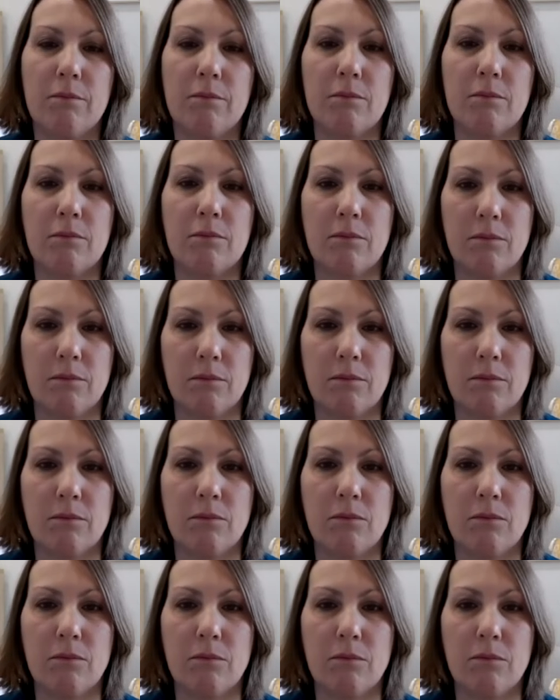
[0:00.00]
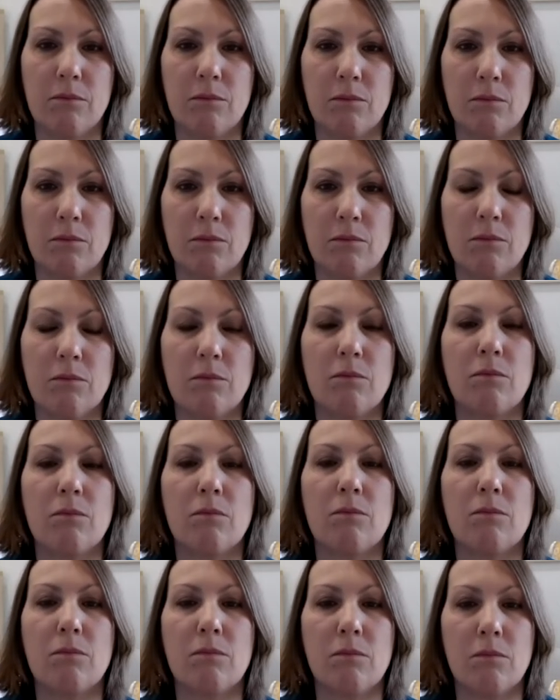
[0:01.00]

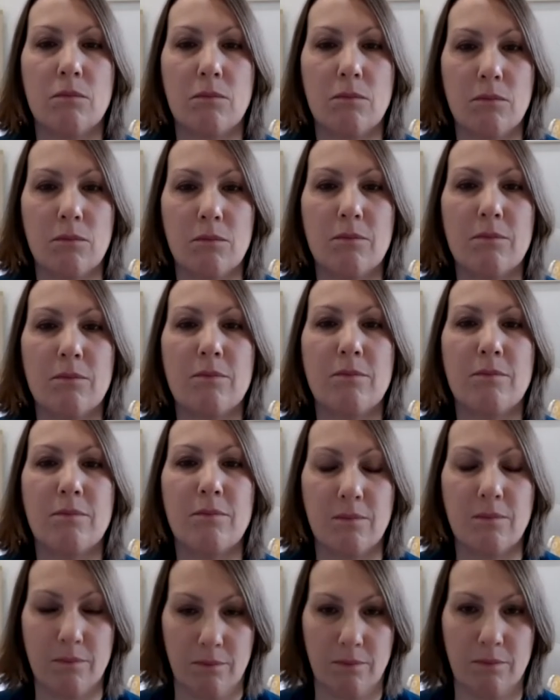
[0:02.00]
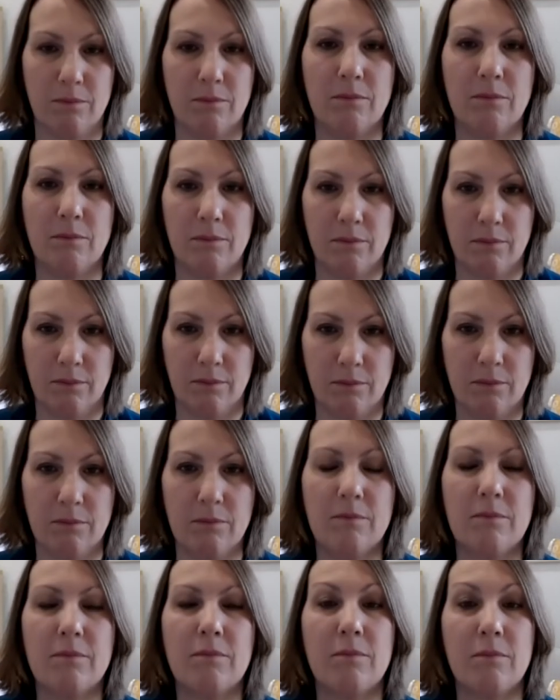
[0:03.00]

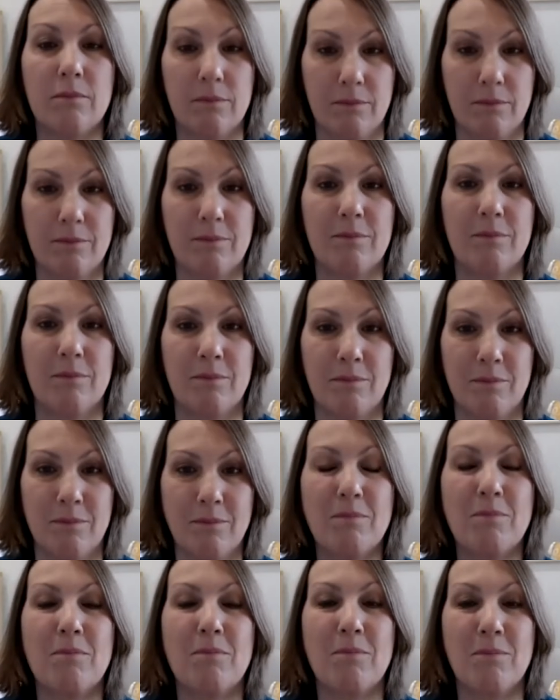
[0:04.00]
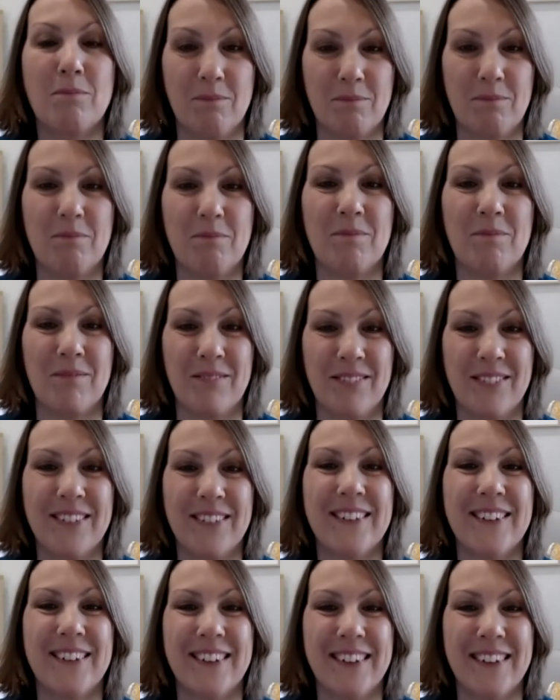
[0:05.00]

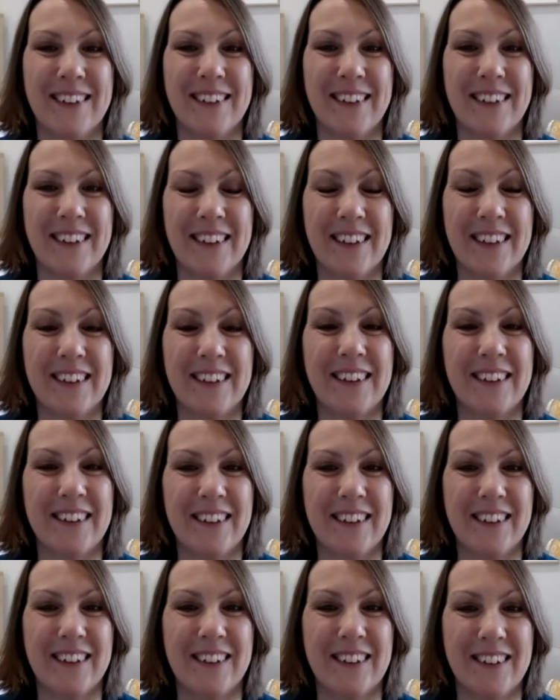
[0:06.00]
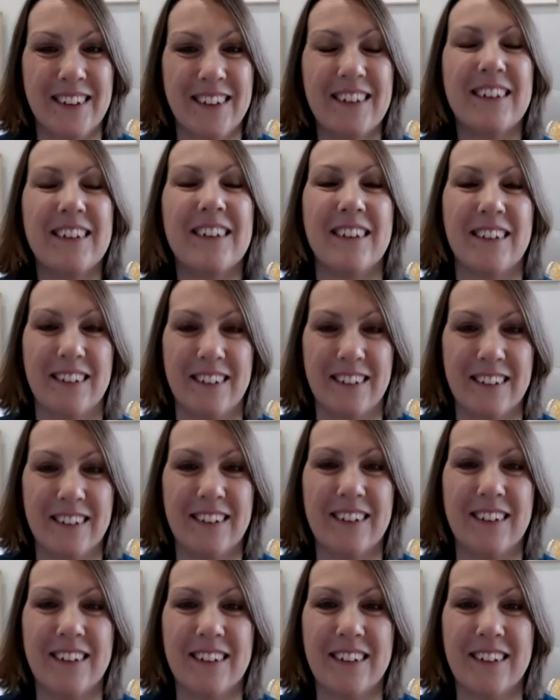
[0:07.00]
This person isn't speaking.